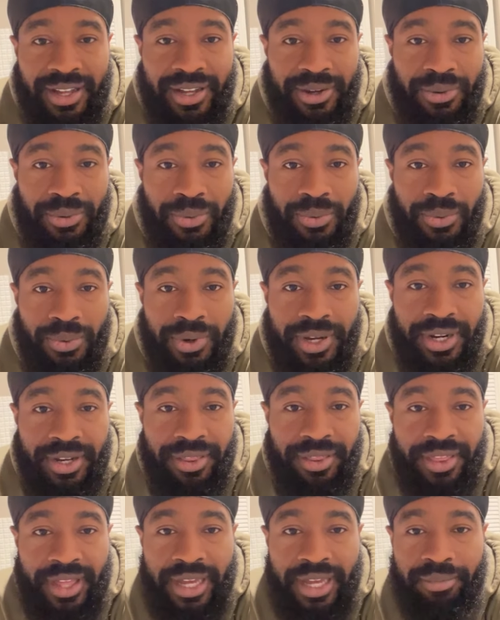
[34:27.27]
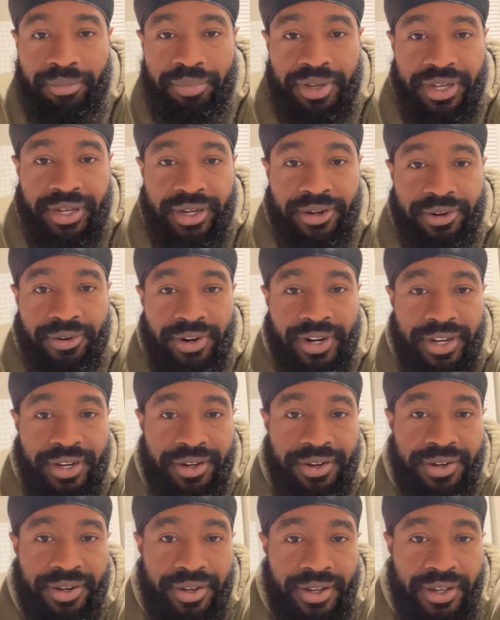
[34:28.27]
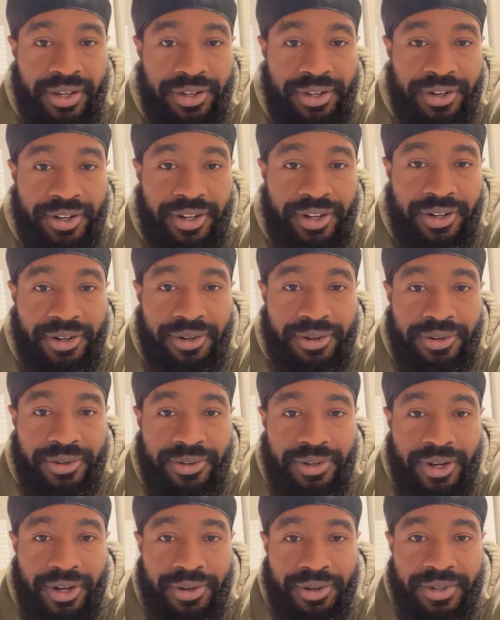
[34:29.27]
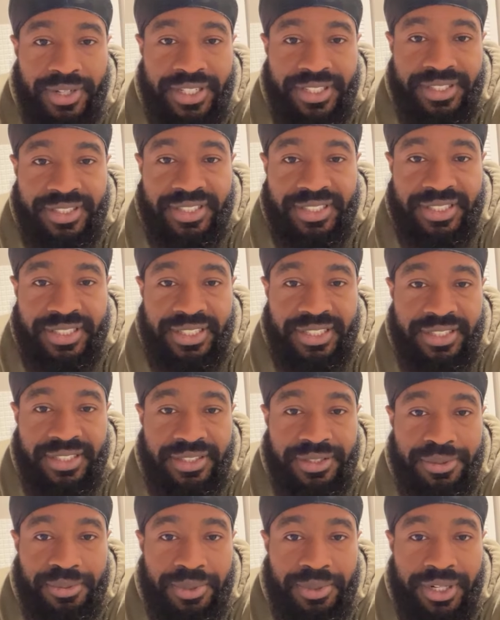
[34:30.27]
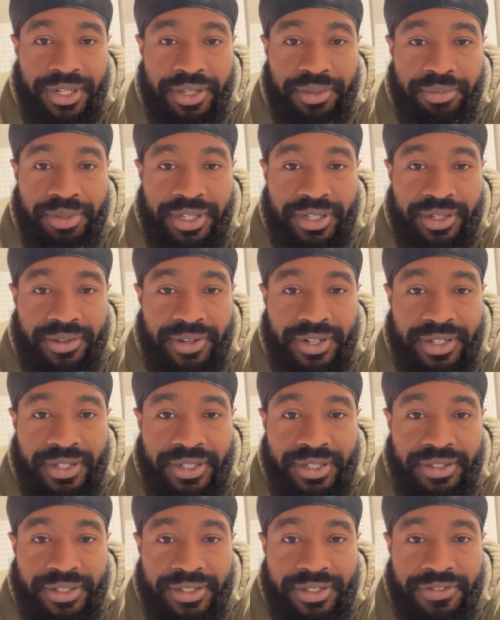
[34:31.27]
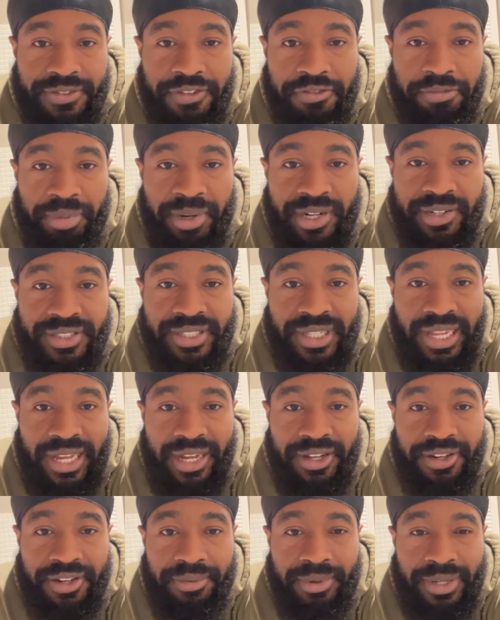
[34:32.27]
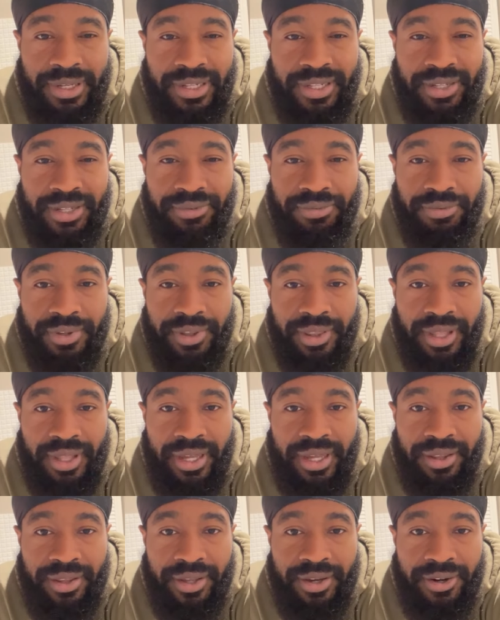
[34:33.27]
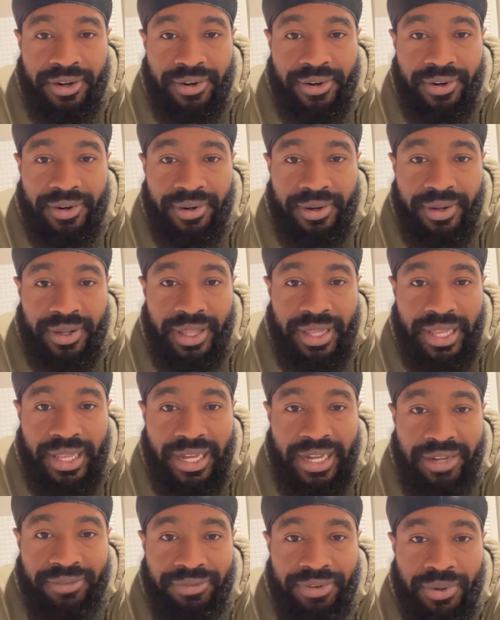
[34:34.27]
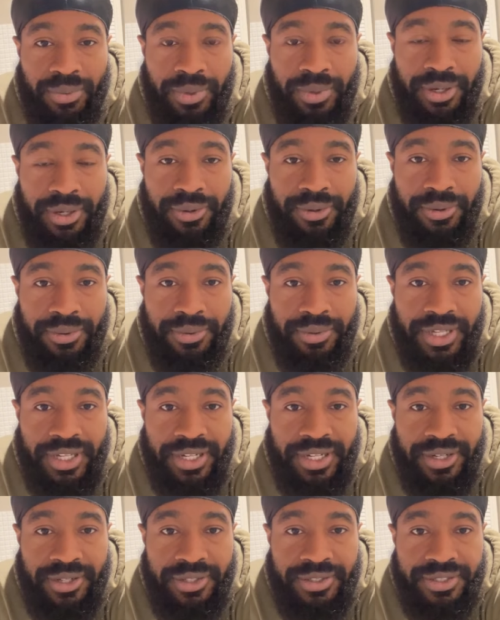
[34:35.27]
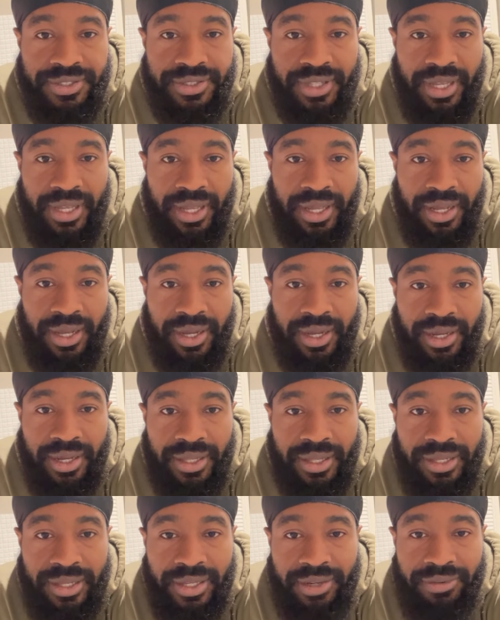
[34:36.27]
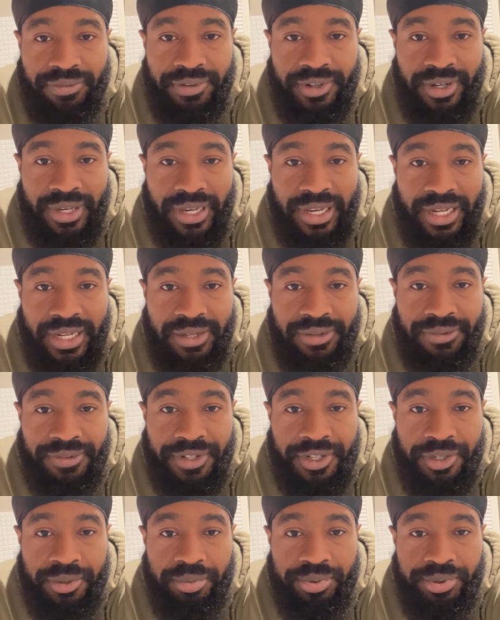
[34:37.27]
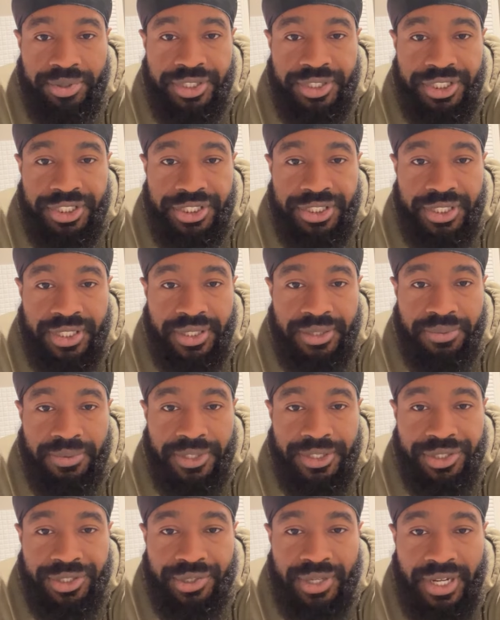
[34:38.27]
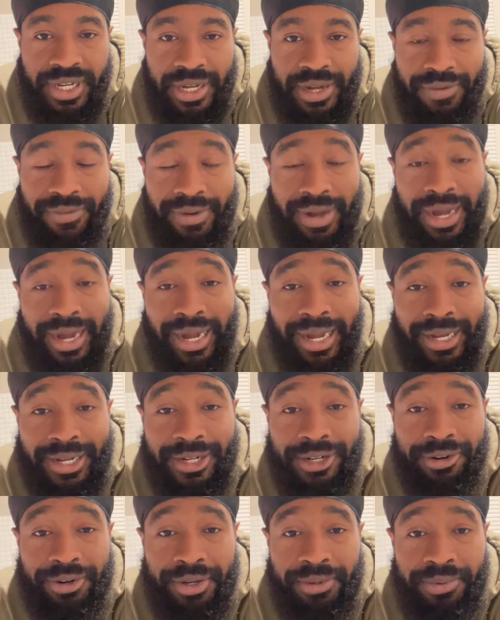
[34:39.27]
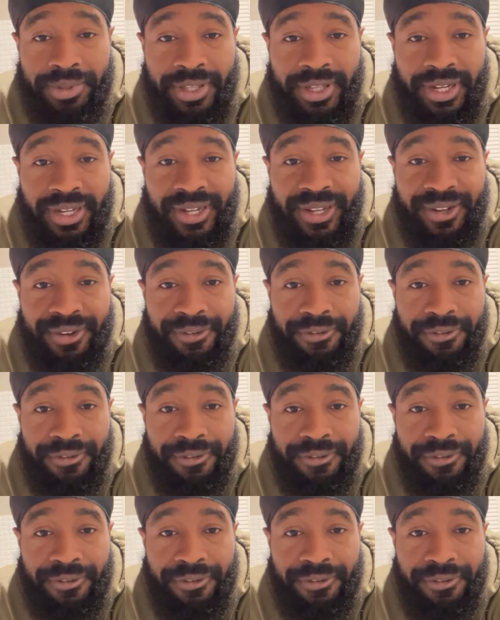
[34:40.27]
Wouldn't that be great? Nicole Hogan says, wouldn't it be great if his parents allowed him to live with that? They are alive and well. Who cares? Live your life and appreciate what you have. I agree with that.